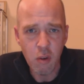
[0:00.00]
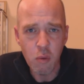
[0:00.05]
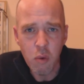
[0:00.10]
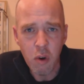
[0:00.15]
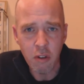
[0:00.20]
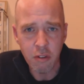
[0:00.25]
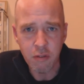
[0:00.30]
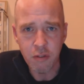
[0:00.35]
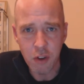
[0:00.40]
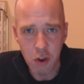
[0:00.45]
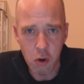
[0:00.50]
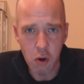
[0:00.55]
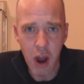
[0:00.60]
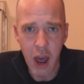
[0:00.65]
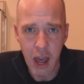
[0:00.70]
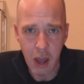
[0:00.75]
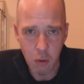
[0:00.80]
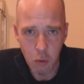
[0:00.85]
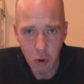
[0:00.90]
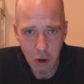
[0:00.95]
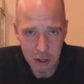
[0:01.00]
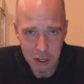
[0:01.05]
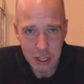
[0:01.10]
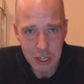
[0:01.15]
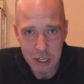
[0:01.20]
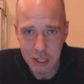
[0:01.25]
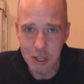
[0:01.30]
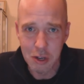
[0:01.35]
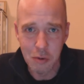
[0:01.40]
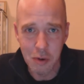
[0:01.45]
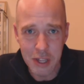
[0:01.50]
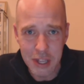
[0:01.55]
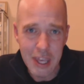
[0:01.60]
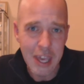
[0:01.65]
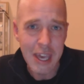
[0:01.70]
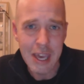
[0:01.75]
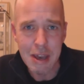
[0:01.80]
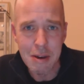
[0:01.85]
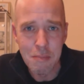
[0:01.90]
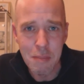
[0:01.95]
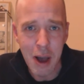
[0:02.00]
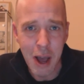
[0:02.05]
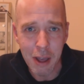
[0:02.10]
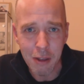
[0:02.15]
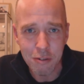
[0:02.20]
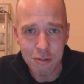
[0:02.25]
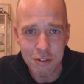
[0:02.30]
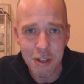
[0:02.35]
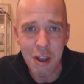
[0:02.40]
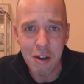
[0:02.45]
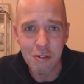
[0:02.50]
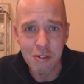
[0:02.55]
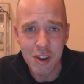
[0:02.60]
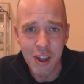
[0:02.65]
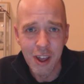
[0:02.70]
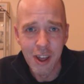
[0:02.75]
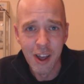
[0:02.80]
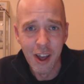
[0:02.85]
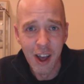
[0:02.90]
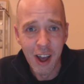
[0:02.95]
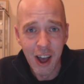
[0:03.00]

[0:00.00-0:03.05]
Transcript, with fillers: So, what's the crack? What do you do when you hit a milestone?